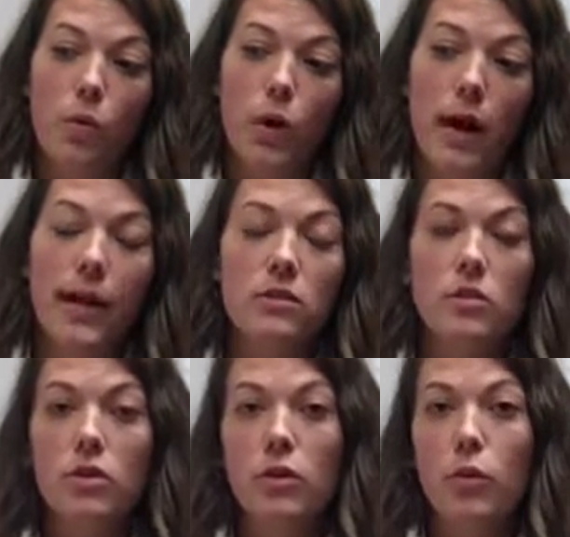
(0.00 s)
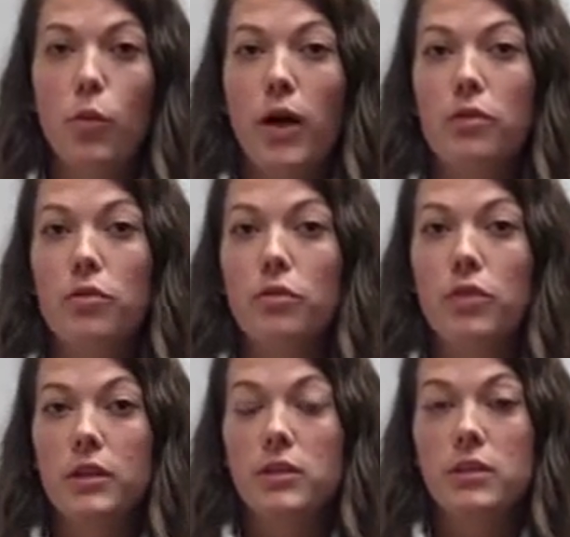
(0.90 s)
answer whether
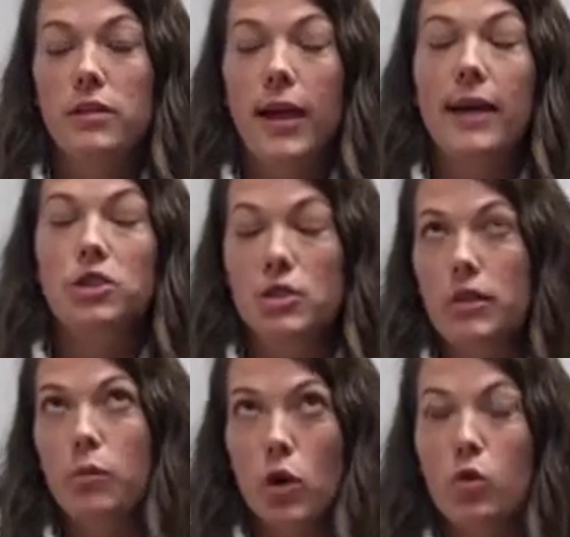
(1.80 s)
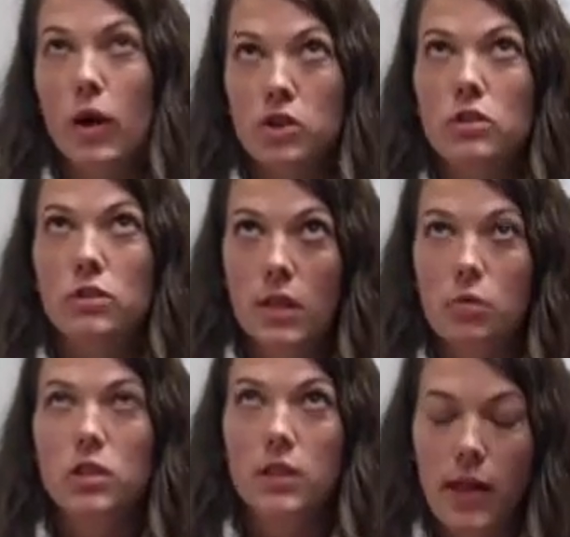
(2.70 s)
these, actually they weren't questions, they
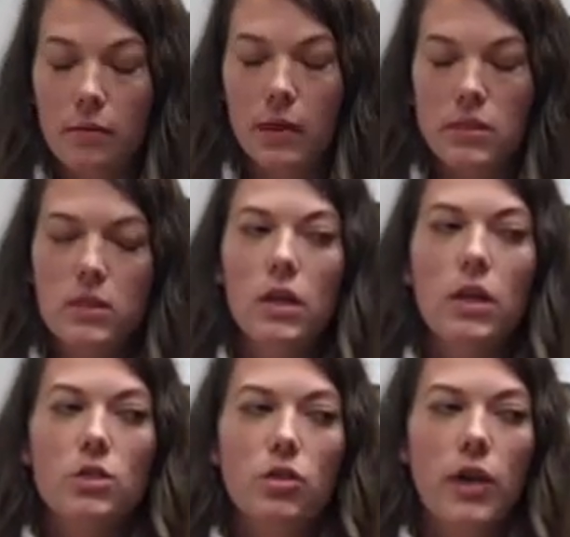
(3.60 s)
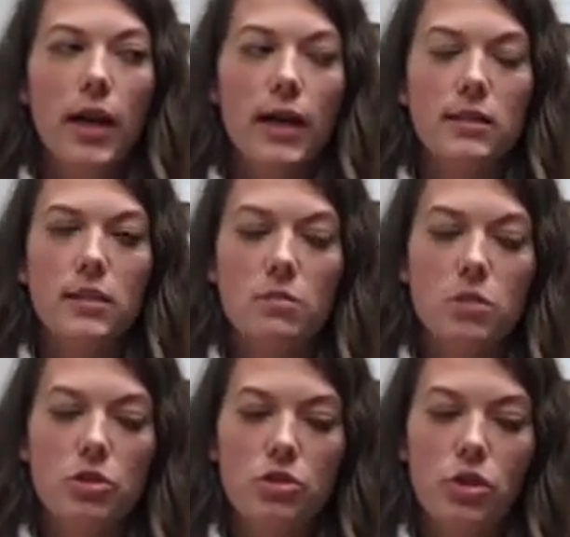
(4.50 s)
were statements. So then I asked them
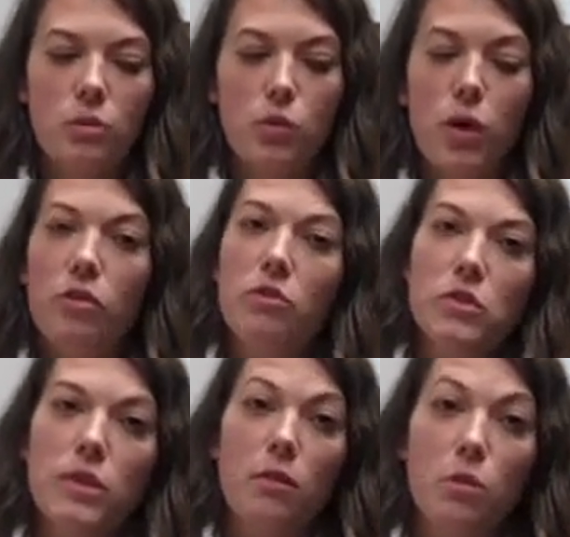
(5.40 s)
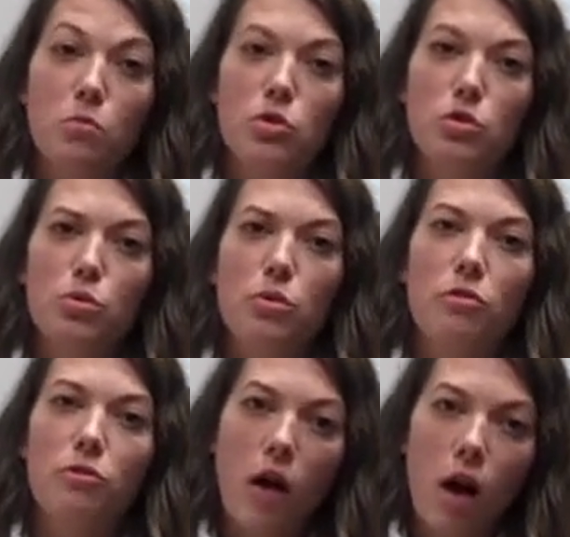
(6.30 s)
to determine whether the statement was true or
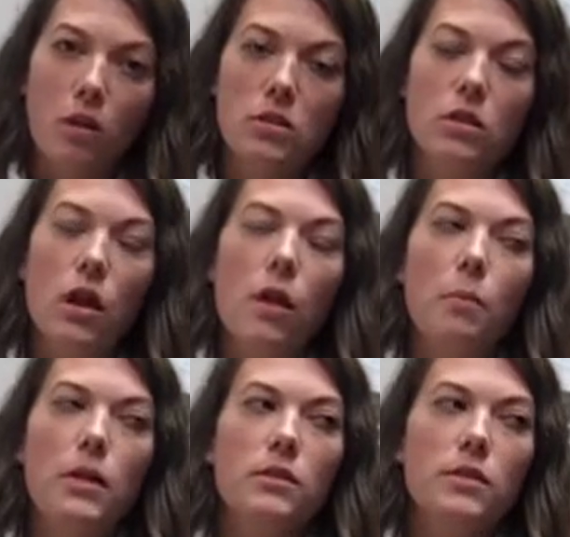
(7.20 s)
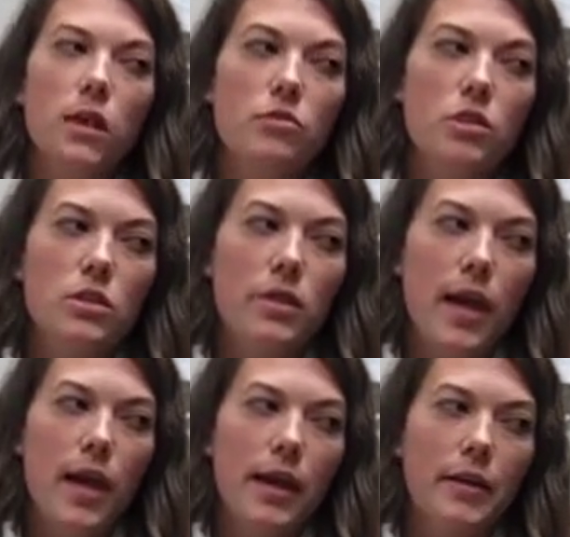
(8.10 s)
false, but instead of just
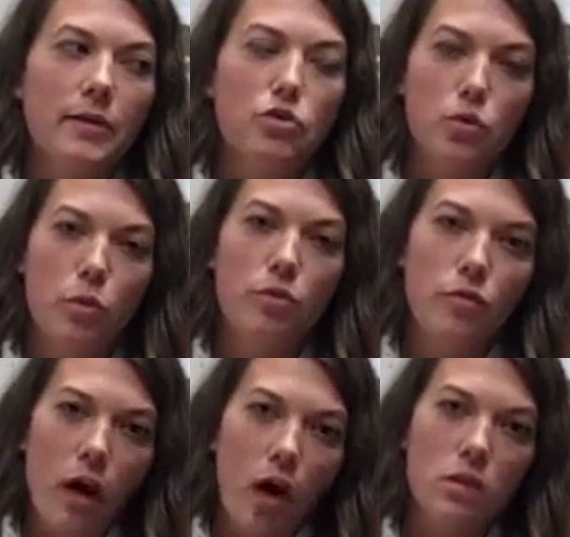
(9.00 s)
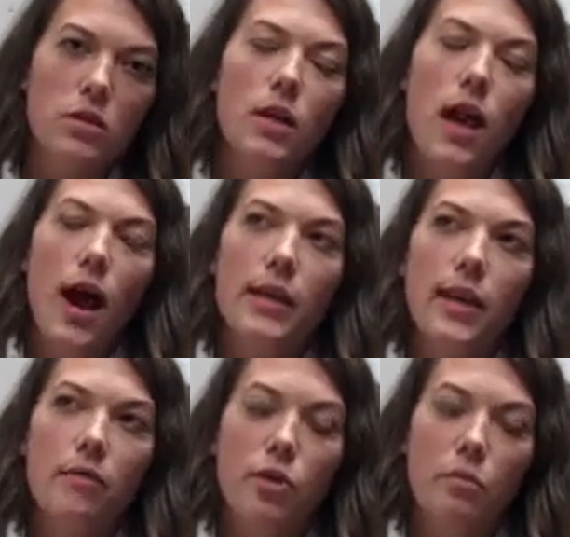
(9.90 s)
saying true or false, I
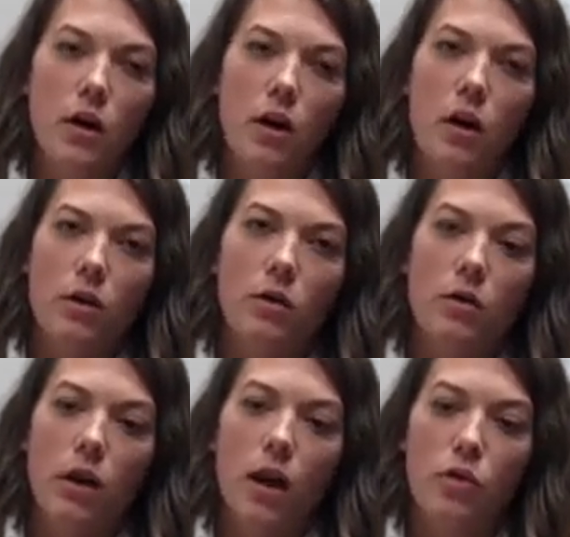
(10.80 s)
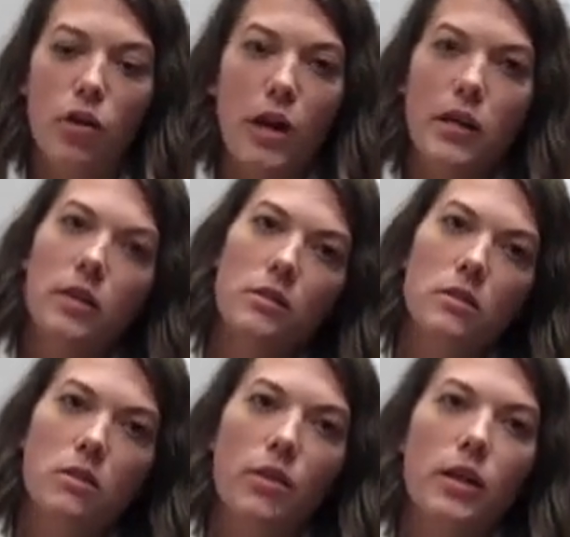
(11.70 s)
gave them a gradient
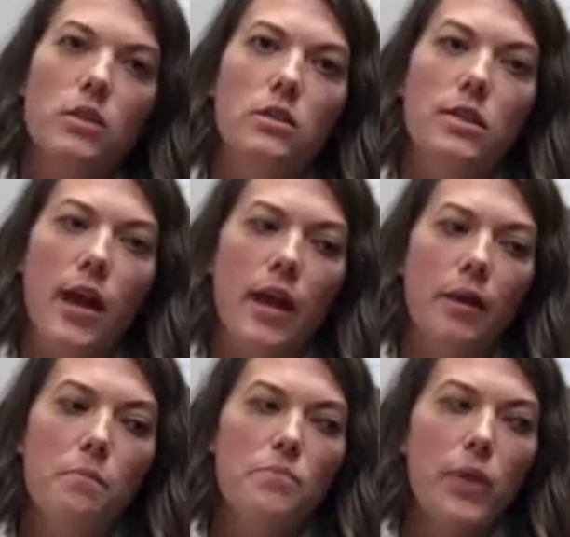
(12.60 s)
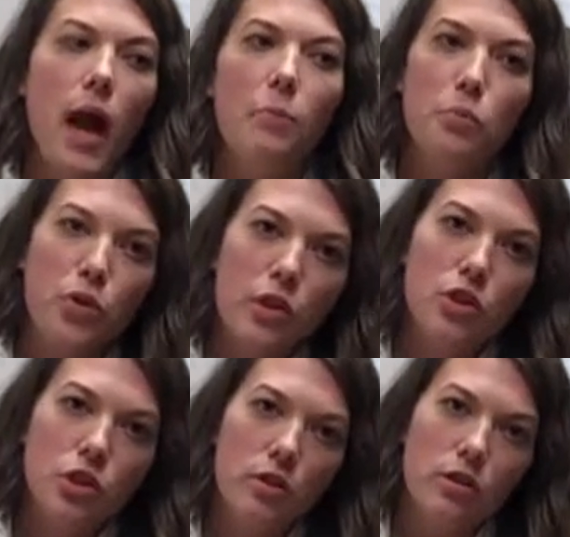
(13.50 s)
so they could say, I'm pretty
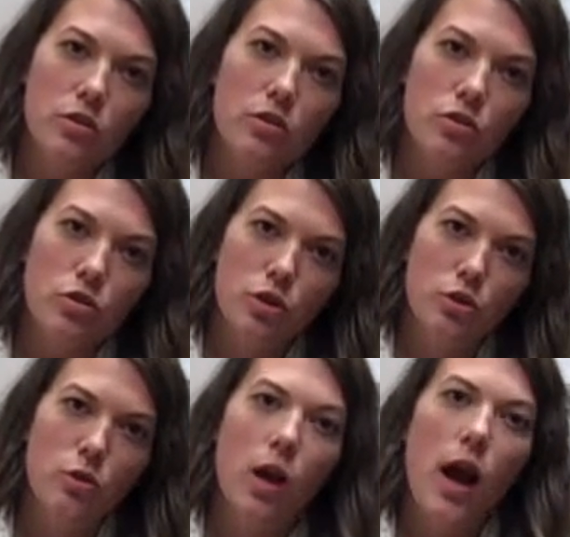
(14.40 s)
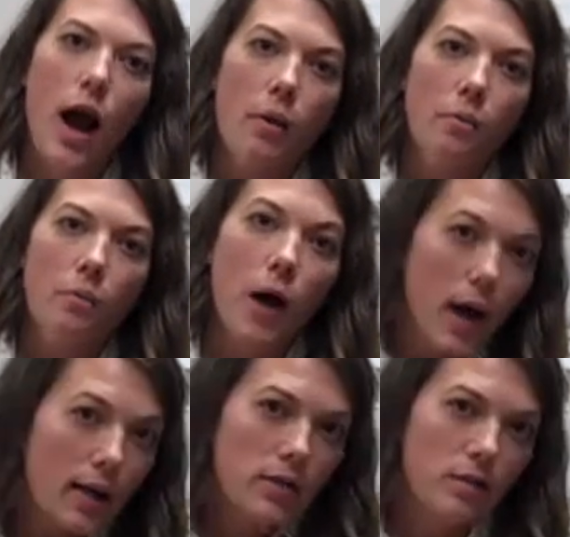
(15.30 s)
sure this is true, I'm
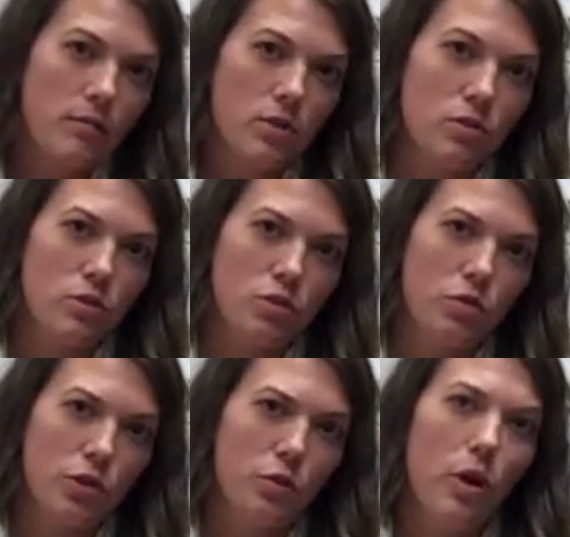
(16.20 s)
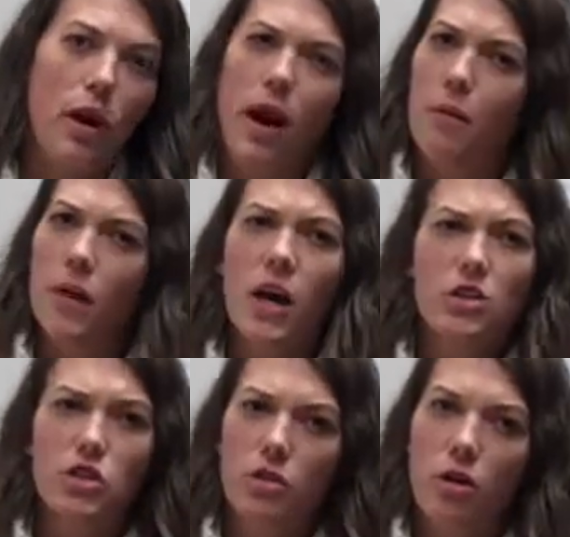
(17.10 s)
positive this is true, I'm not
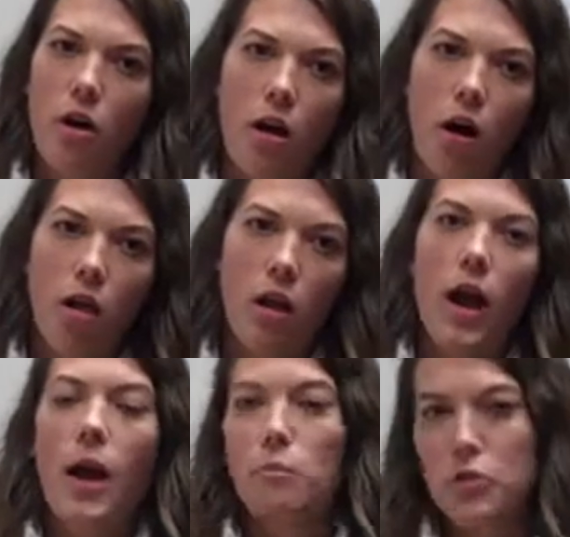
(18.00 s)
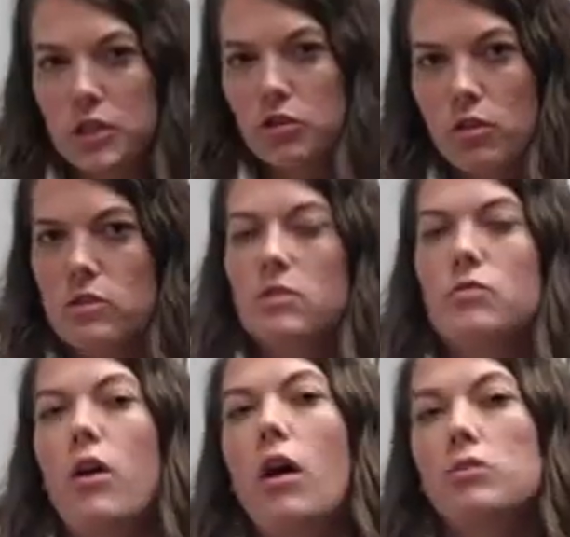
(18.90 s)
sure at all, I'm pretty sure this
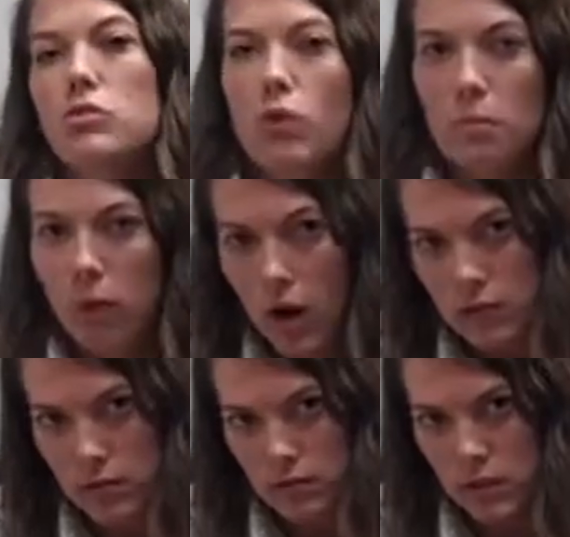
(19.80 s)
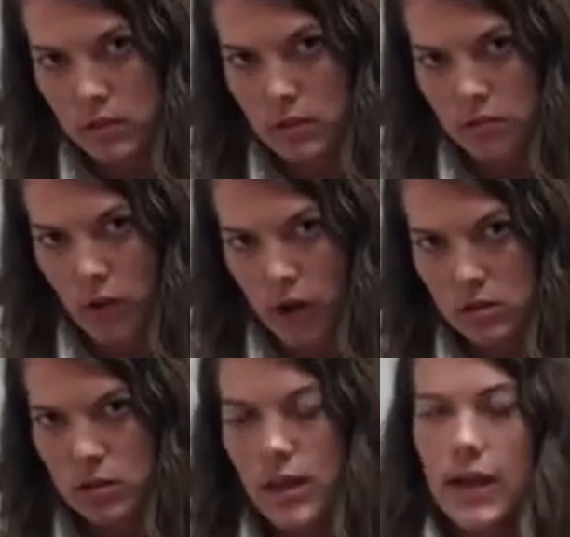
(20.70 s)
is false, or I'm positive this is
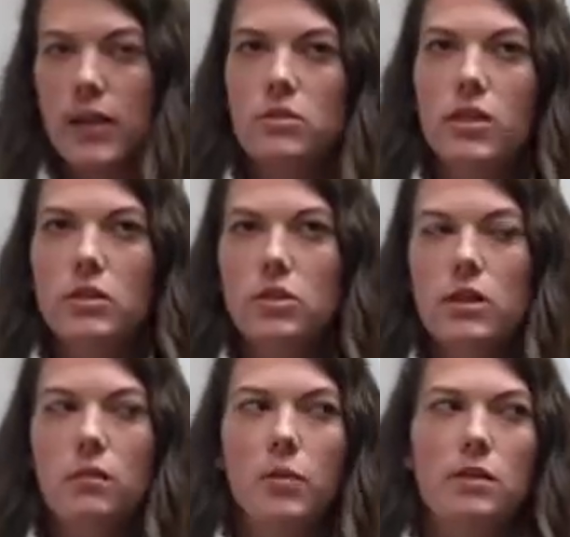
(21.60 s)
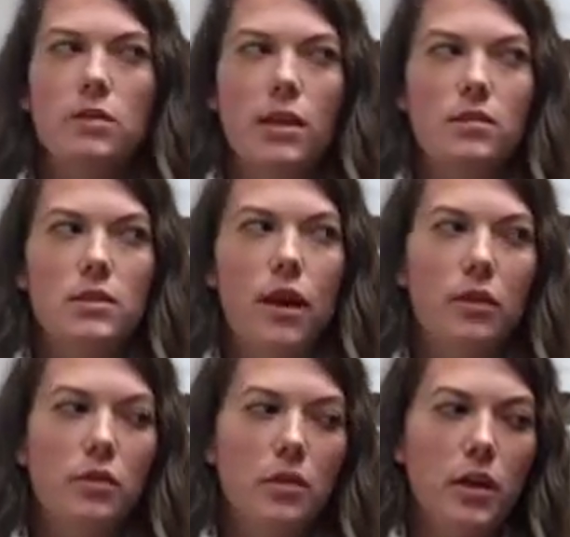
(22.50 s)
false. And so that just gave me a sense
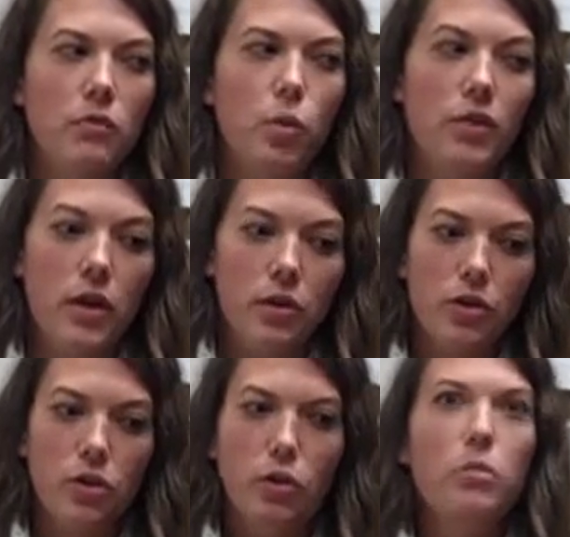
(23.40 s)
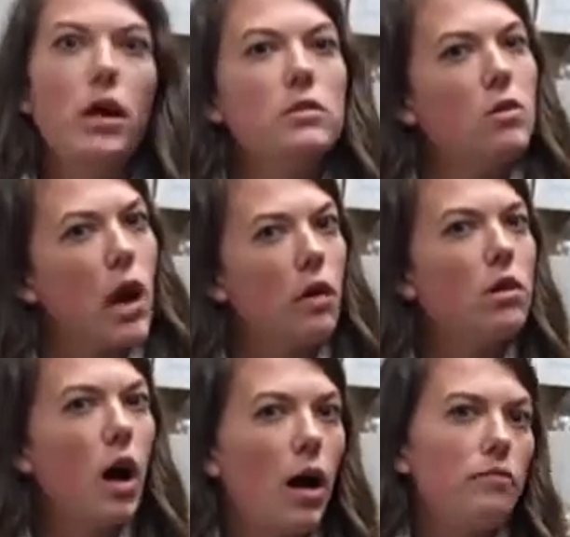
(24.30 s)
not only of what they knew, but also how
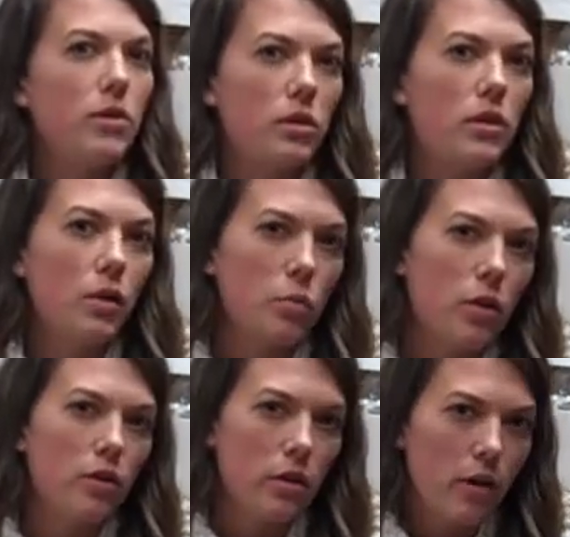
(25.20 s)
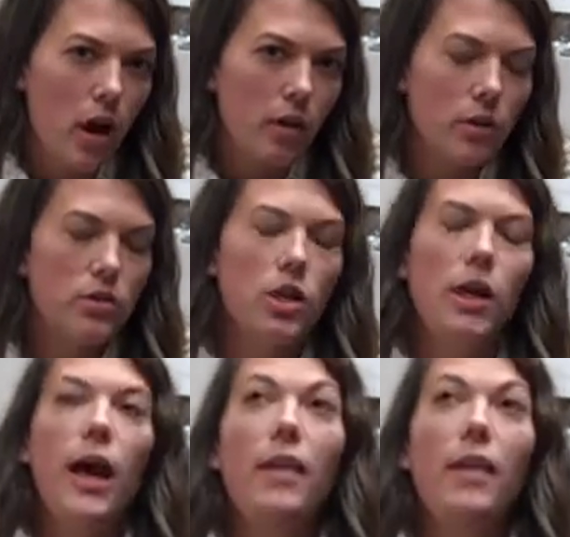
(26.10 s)
confident they were in their knowledge.